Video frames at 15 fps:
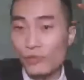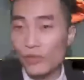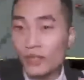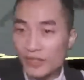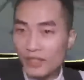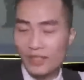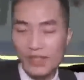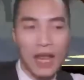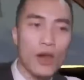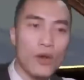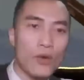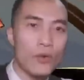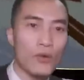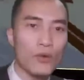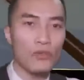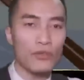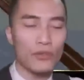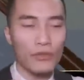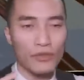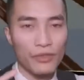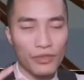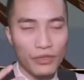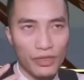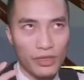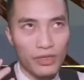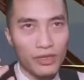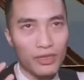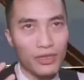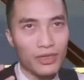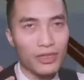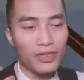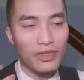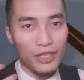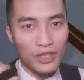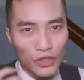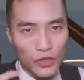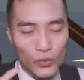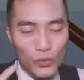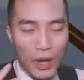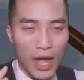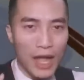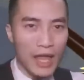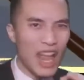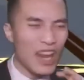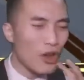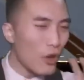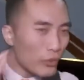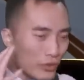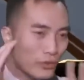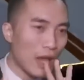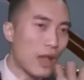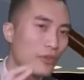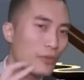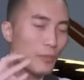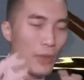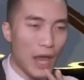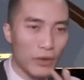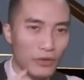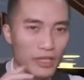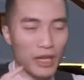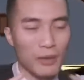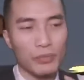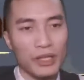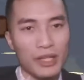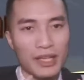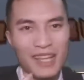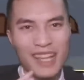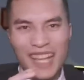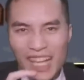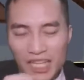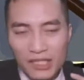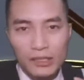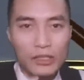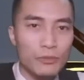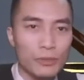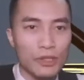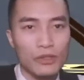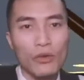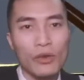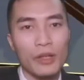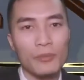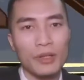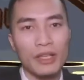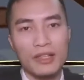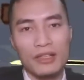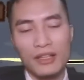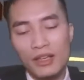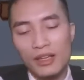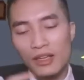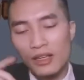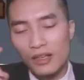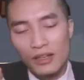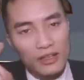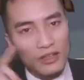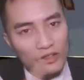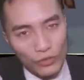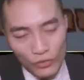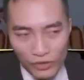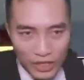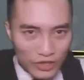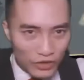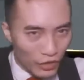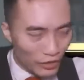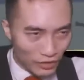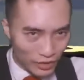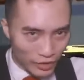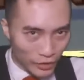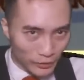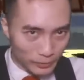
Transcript: is how the UI and also how the battle gameplay is a little bit annoying because certain things aren't clear.